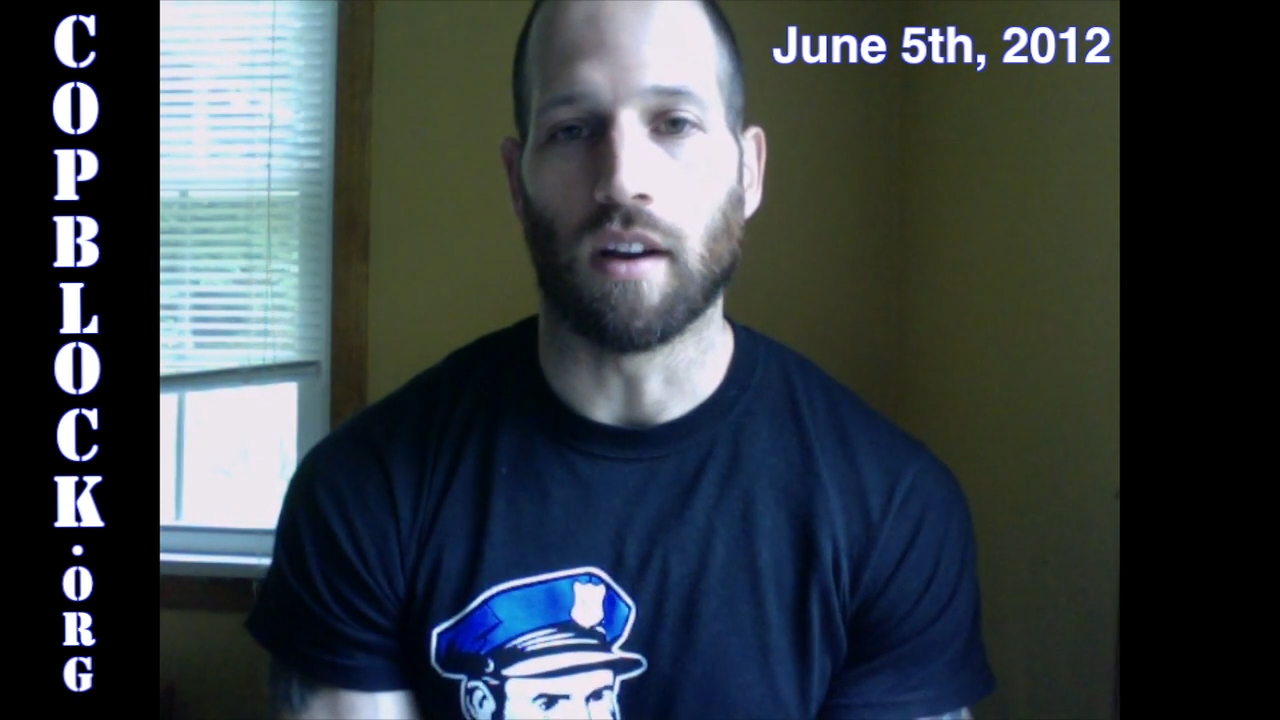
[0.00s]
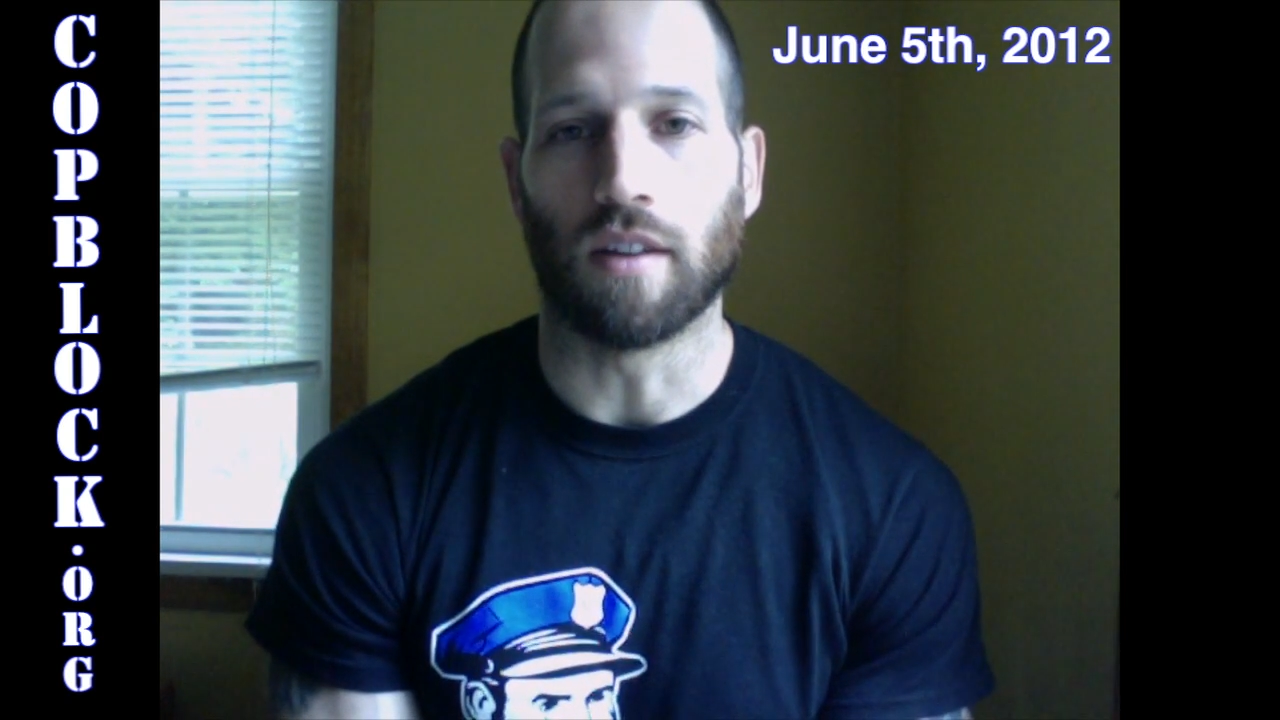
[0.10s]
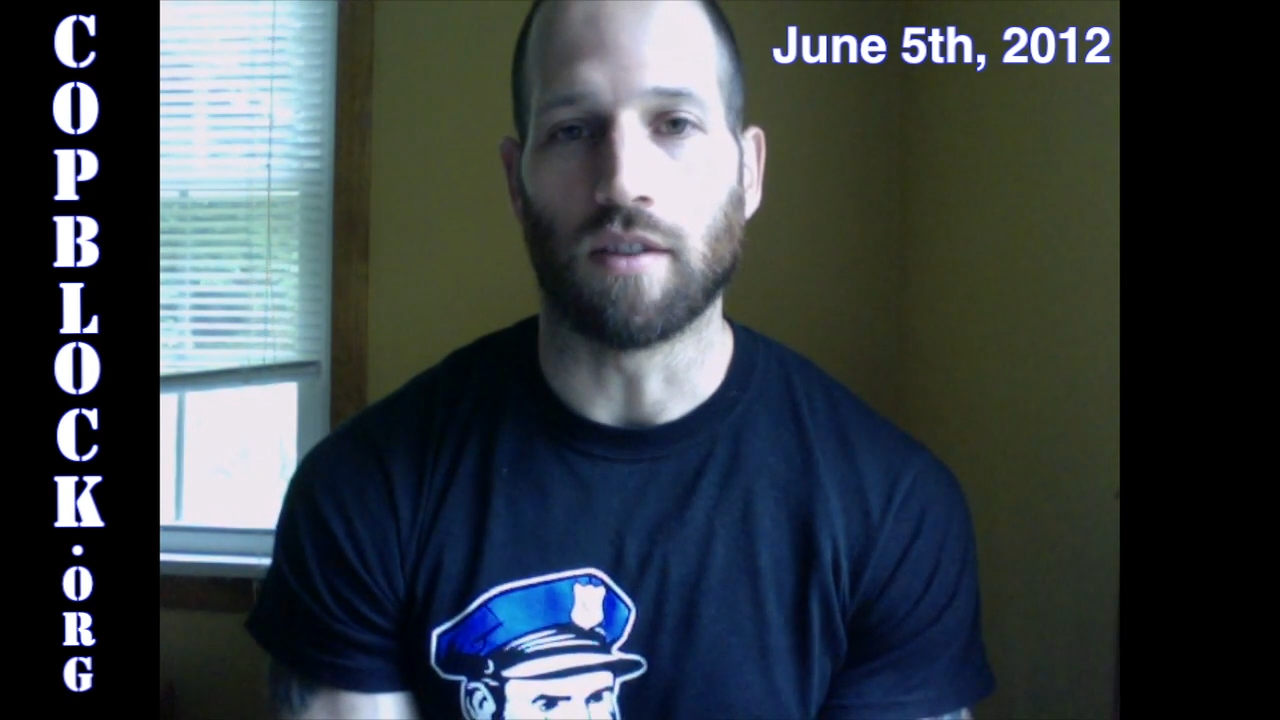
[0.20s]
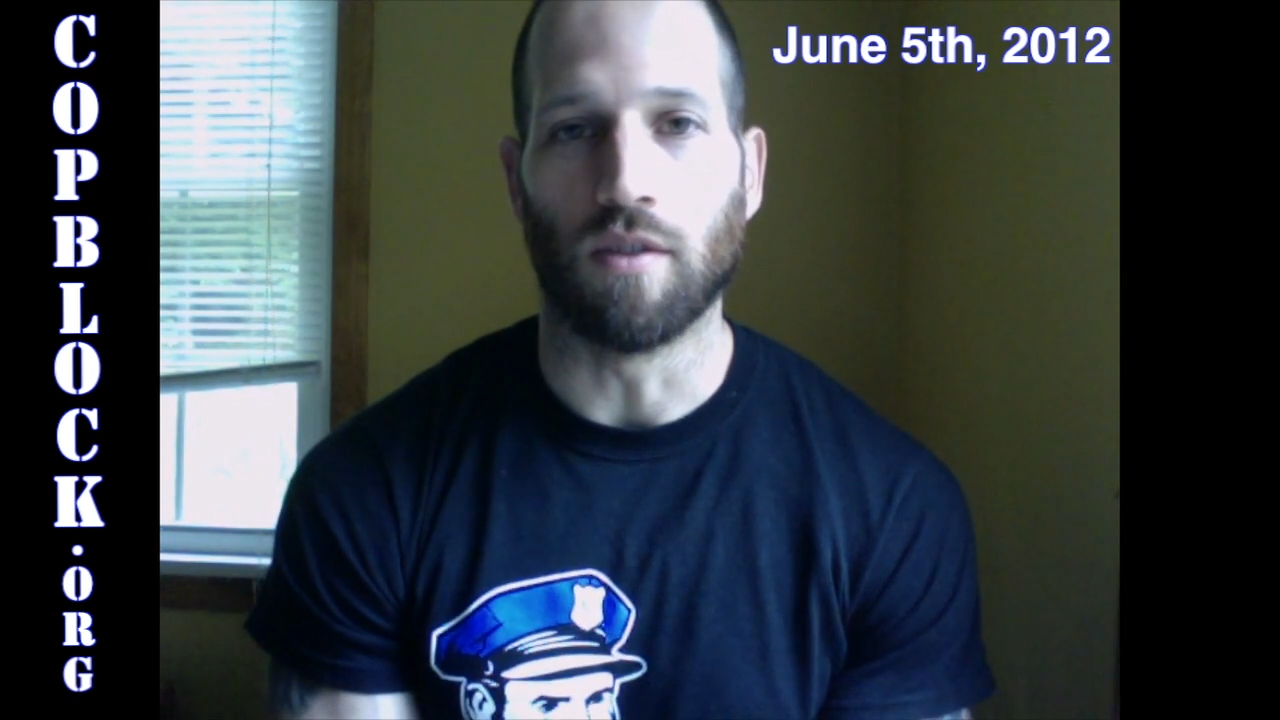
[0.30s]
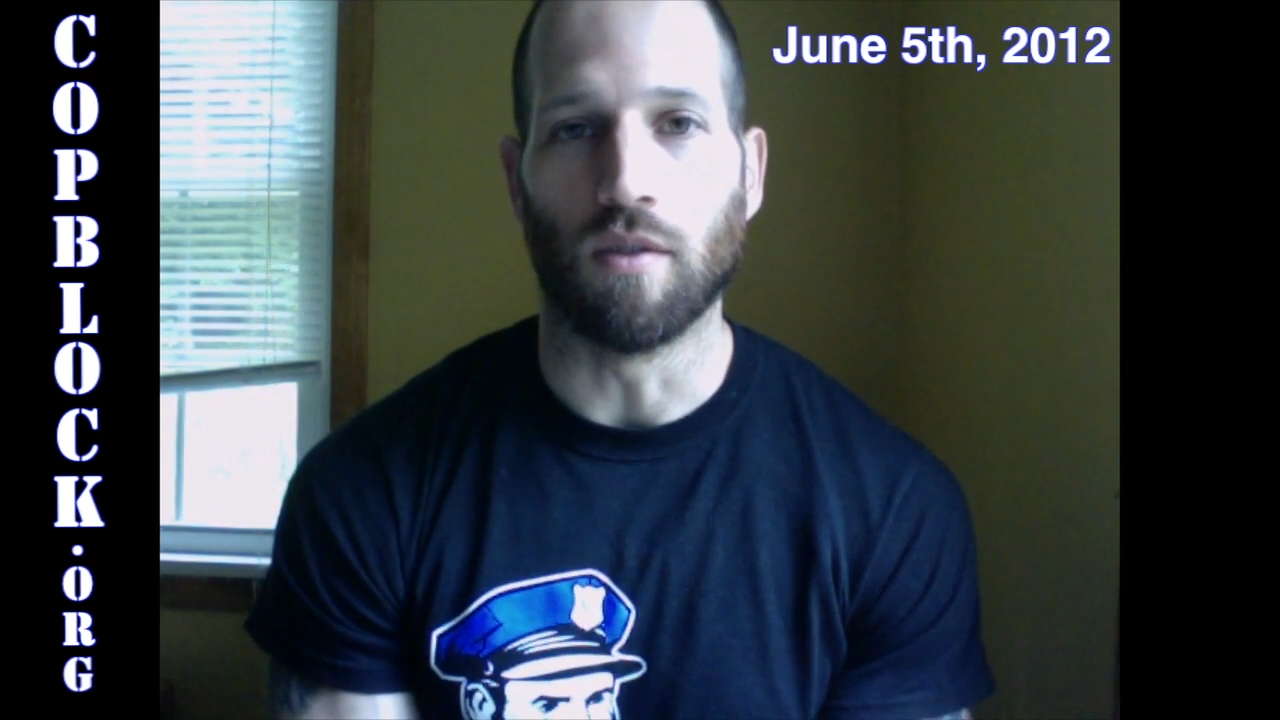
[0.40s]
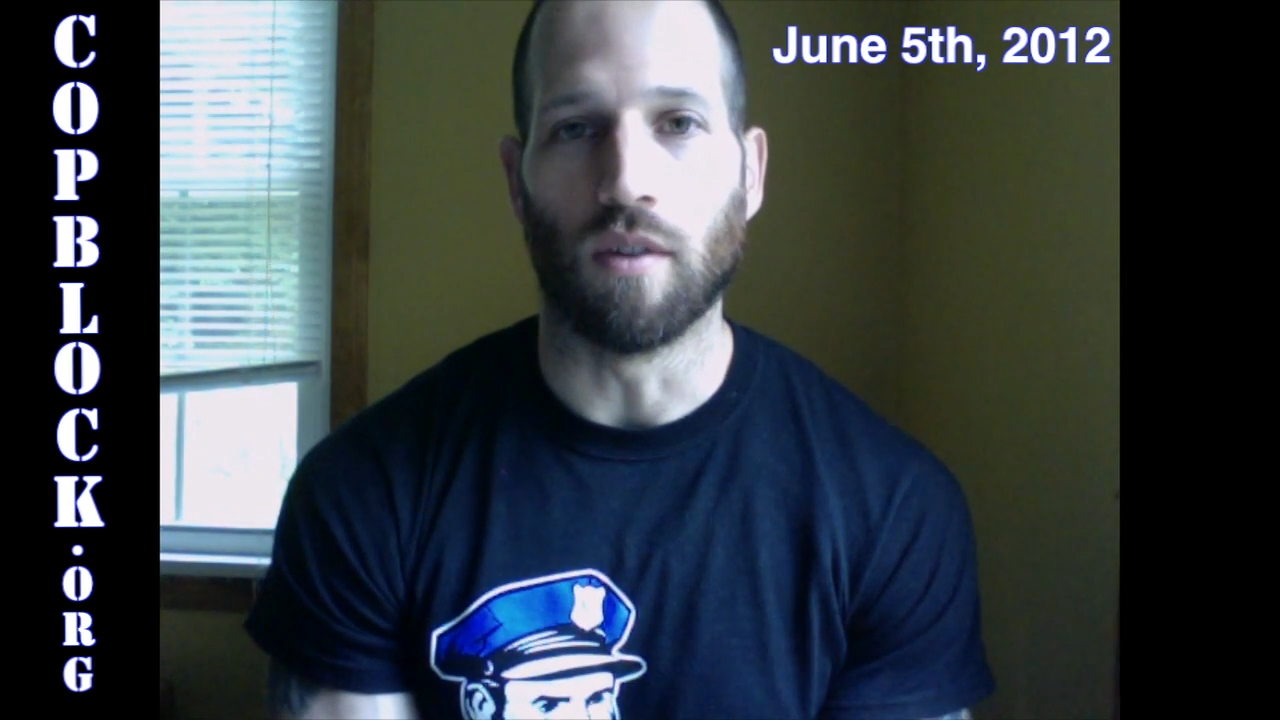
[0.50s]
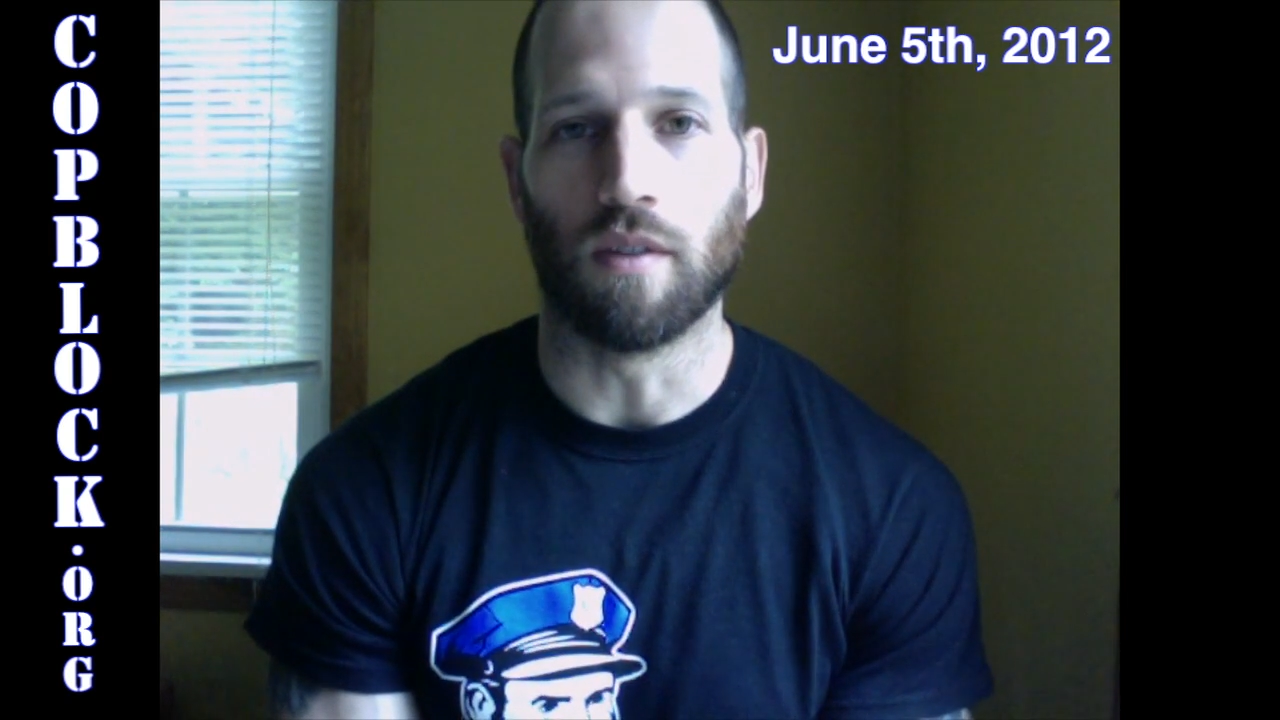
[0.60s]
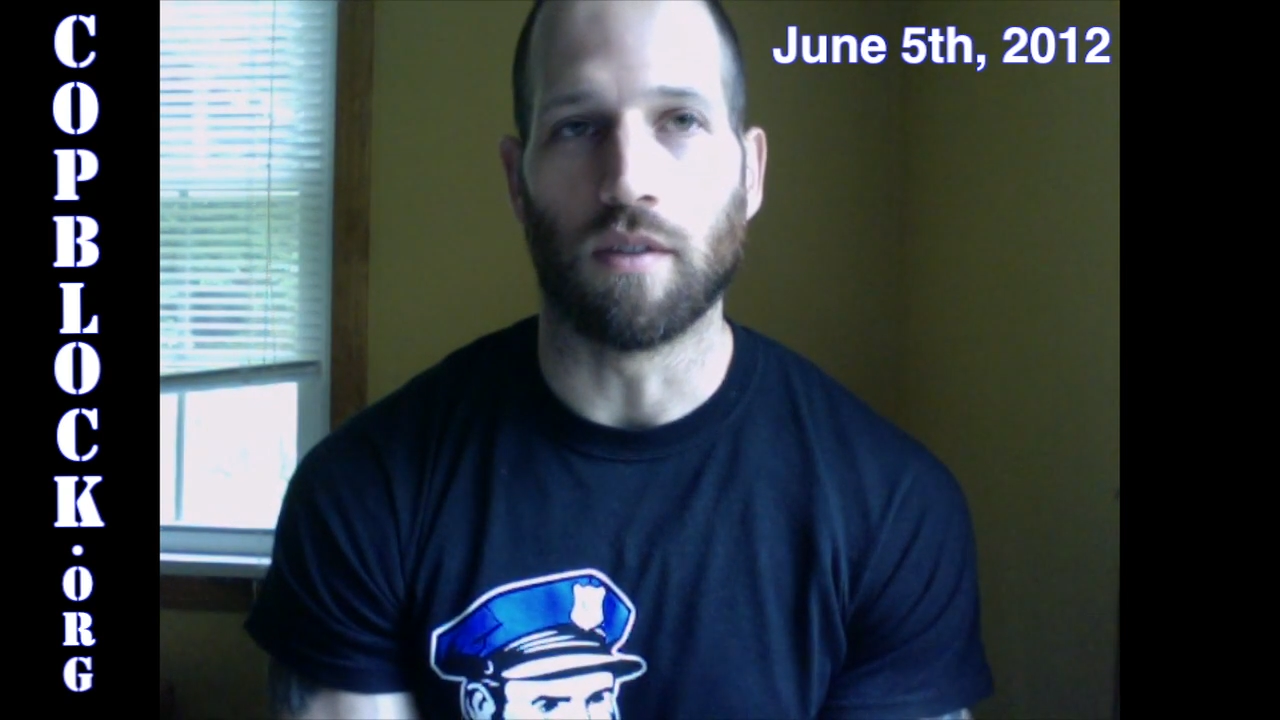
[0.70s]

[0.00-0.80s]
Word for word: ask you to,